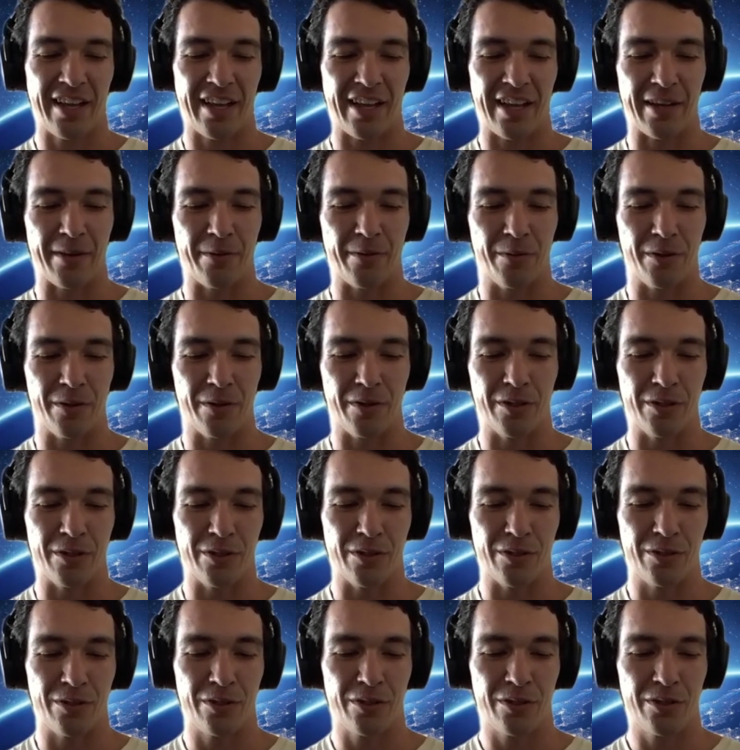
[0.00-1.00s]
I
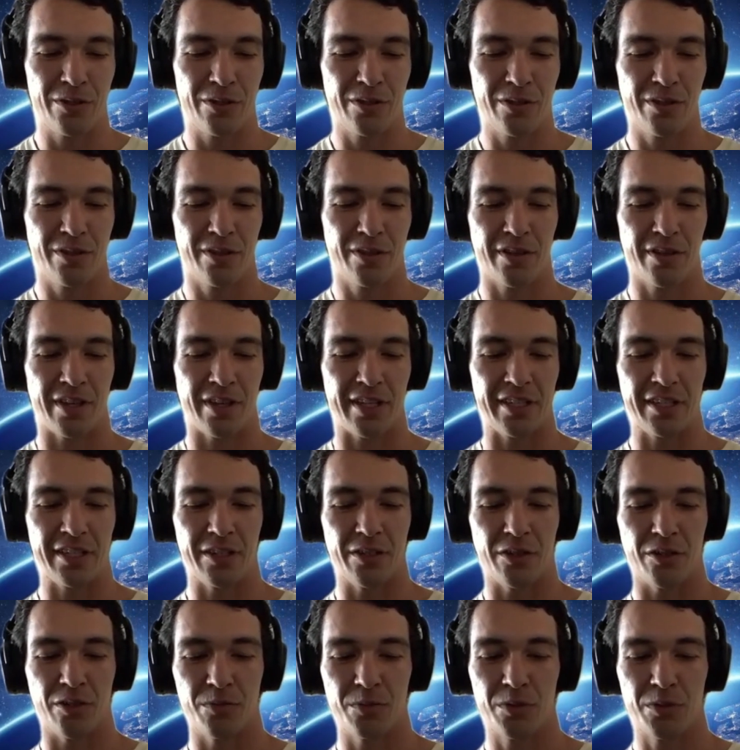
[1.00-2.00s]
was I
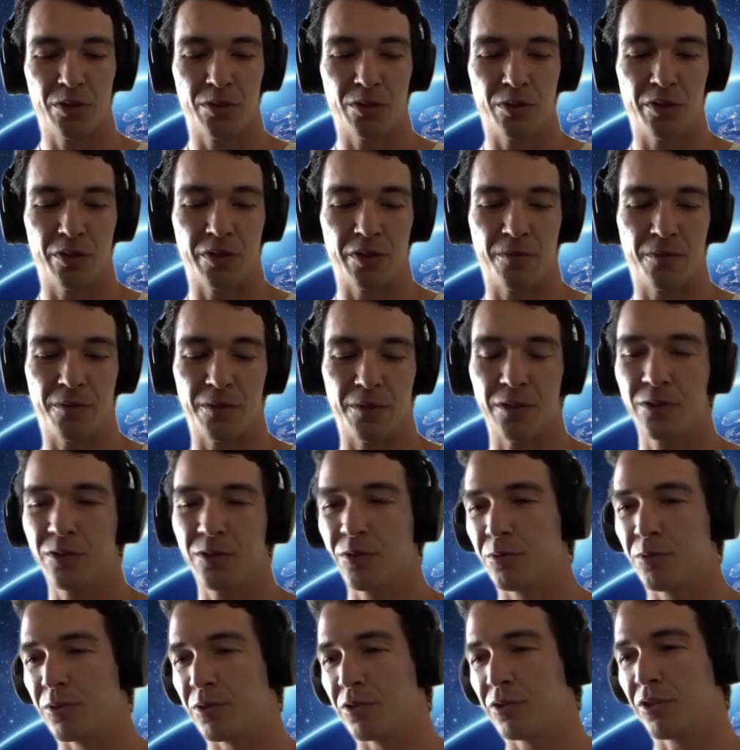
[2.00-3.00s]
did homeschooling. First
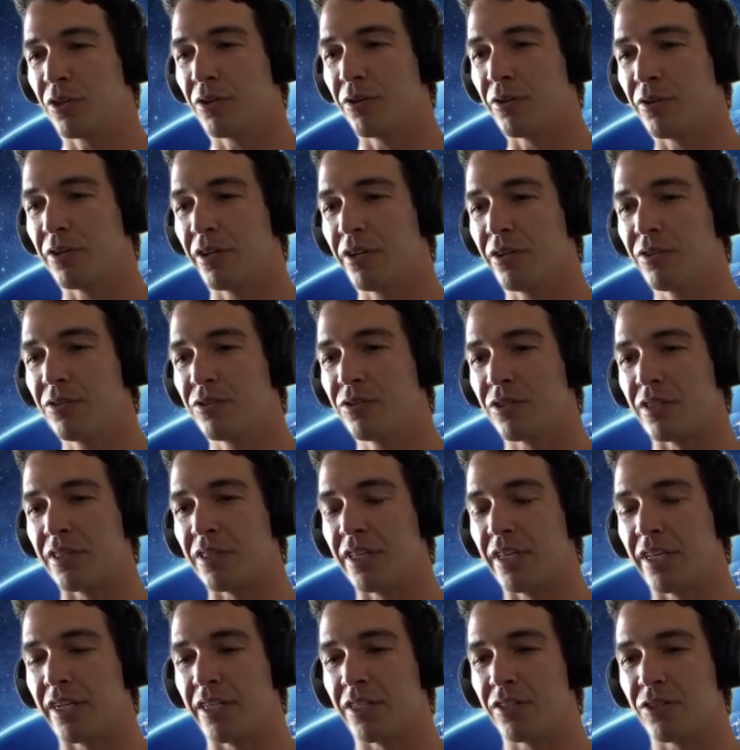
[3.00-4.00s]
it was Konos and
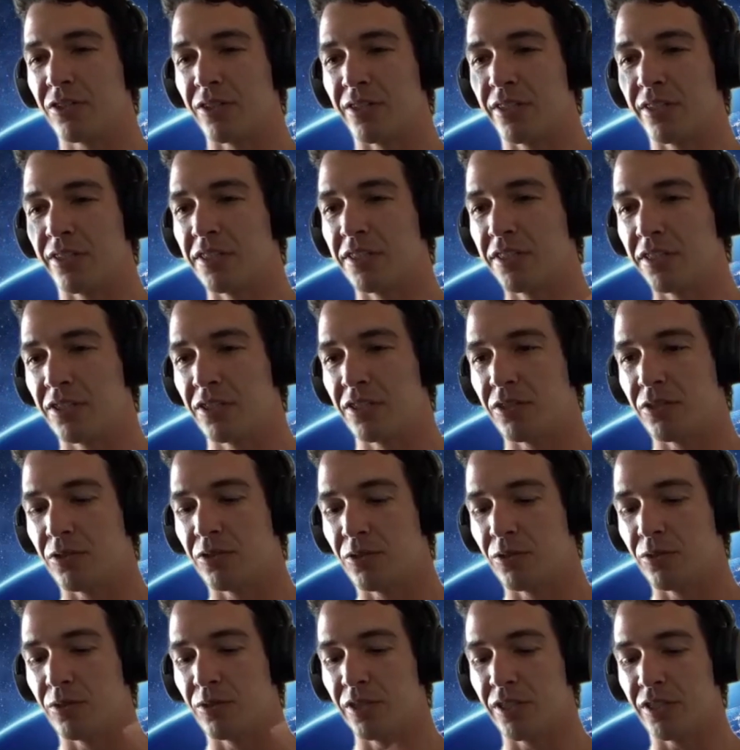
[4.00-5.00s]
then it turned
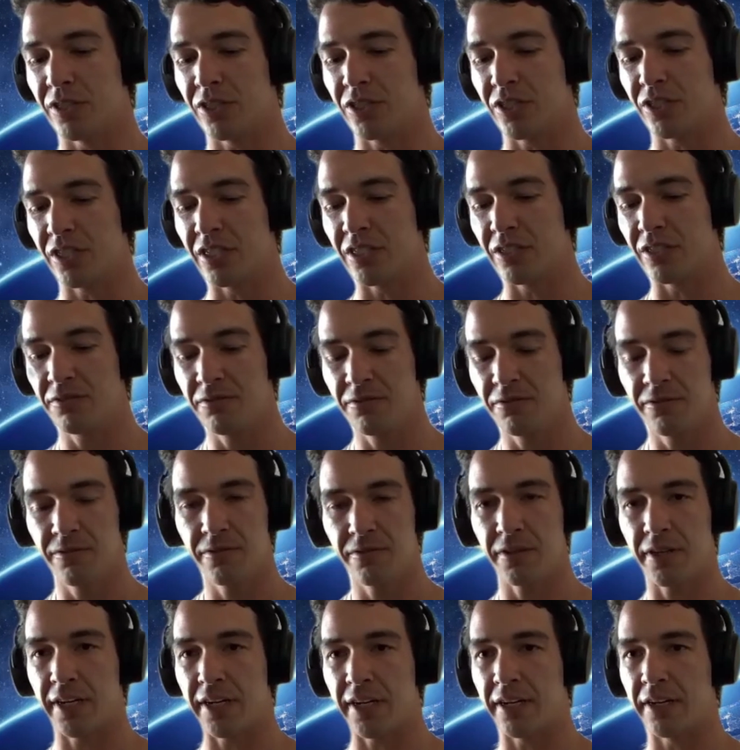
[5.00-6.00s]
into Achieve
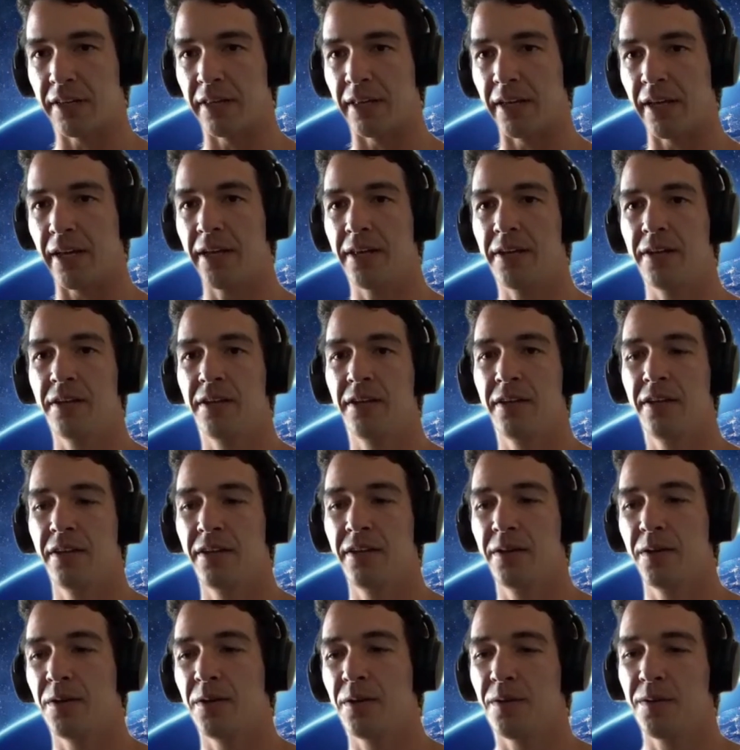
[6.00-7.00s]
out of that
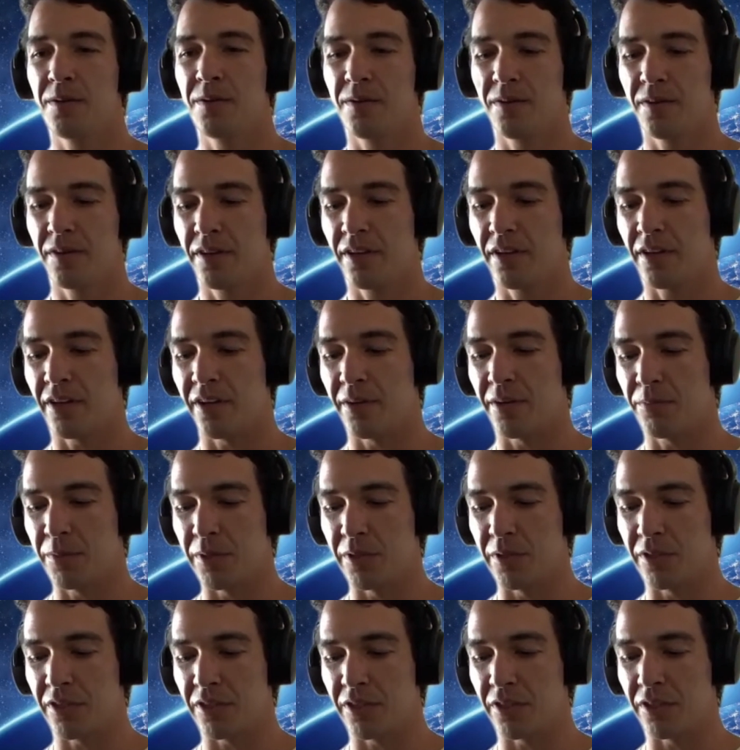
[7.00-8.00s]
up
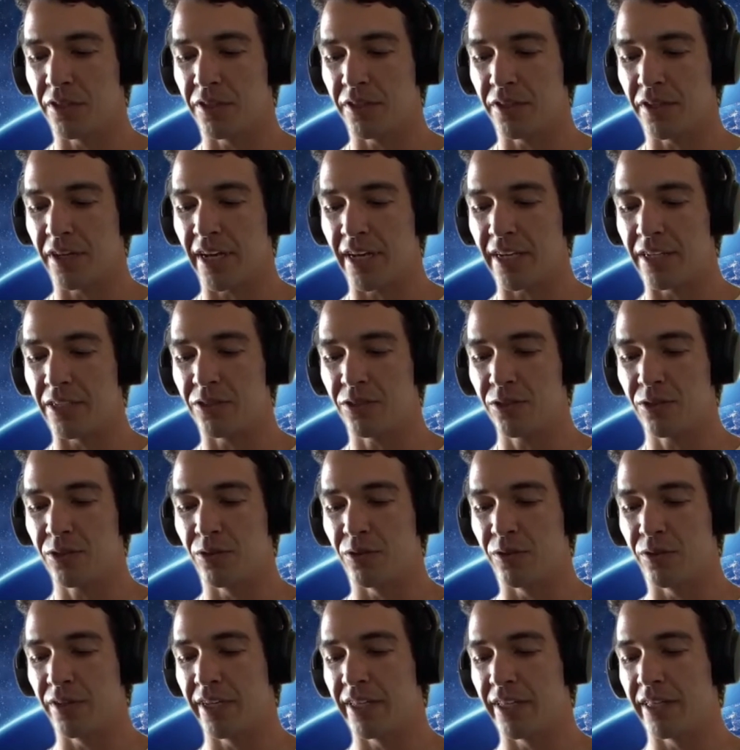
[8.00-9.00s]
until high
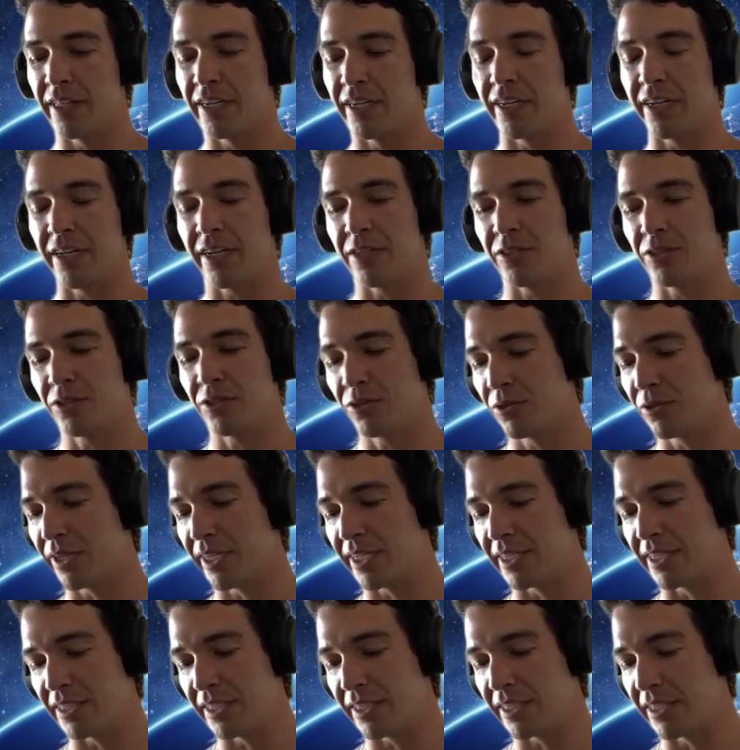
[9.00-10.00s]
school. And then in high school
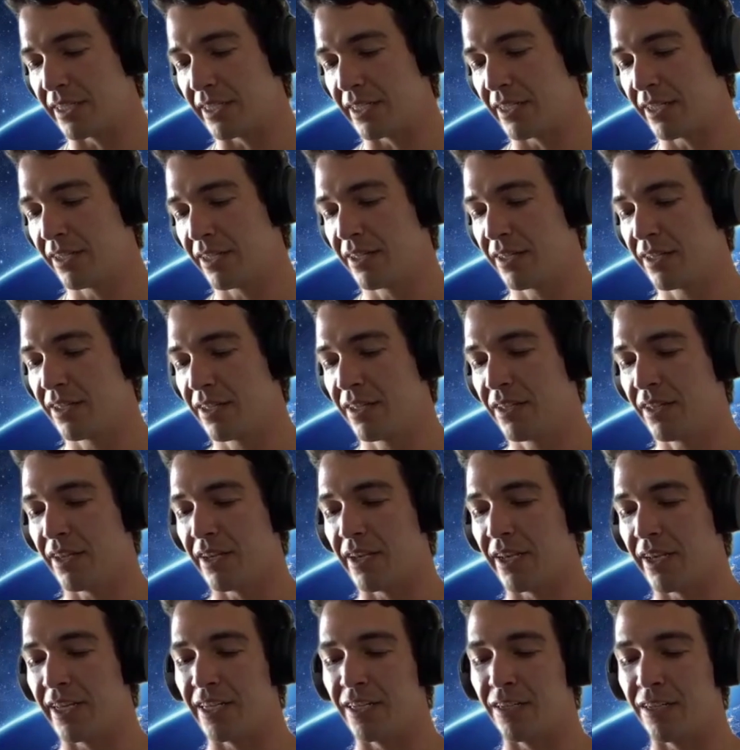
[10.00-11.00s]
I did
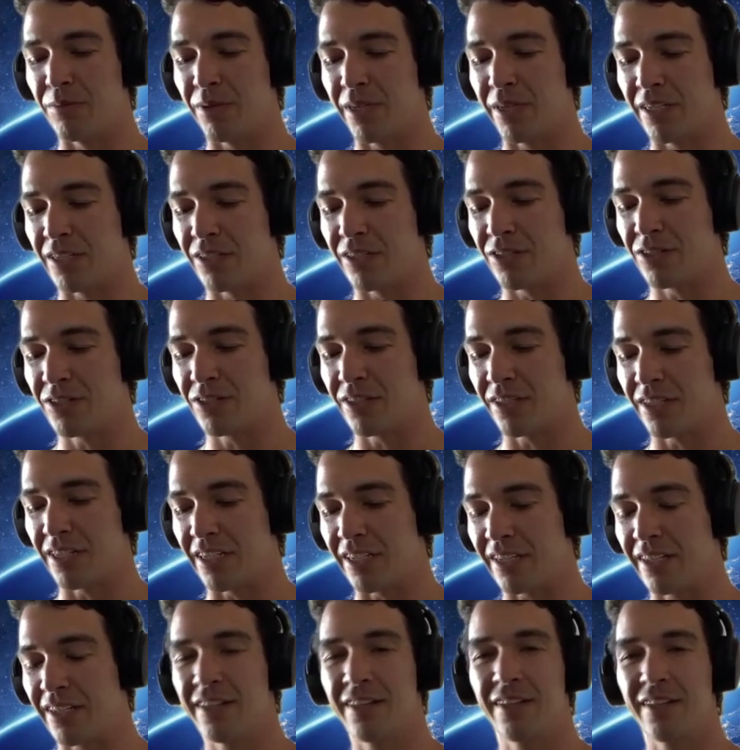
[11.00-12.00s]
independent
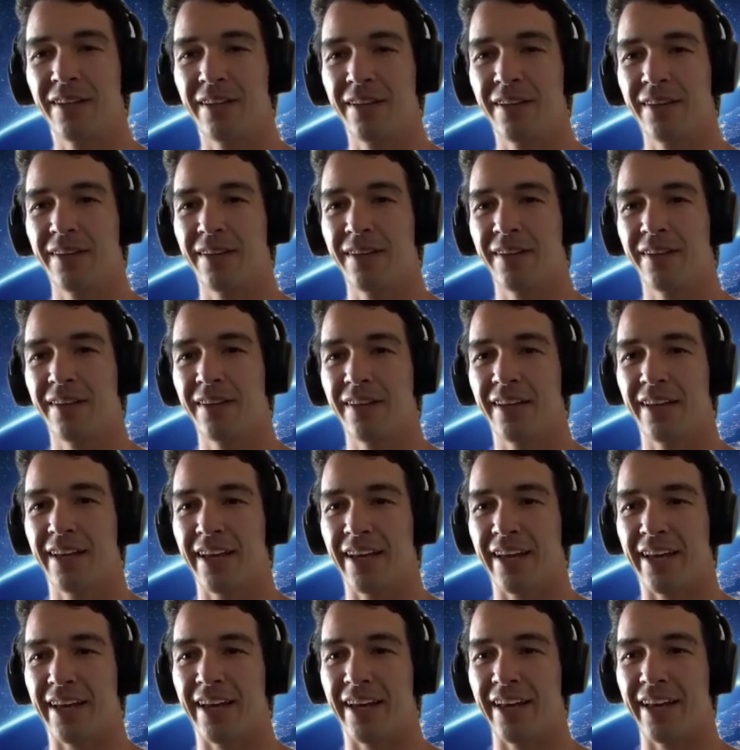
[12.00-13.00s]
study
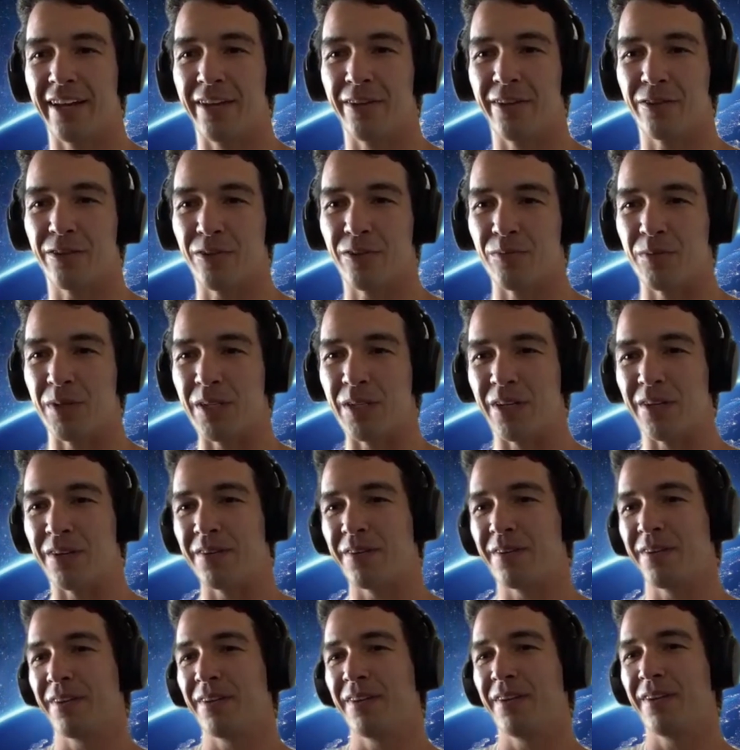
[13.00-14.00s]
at El Camino.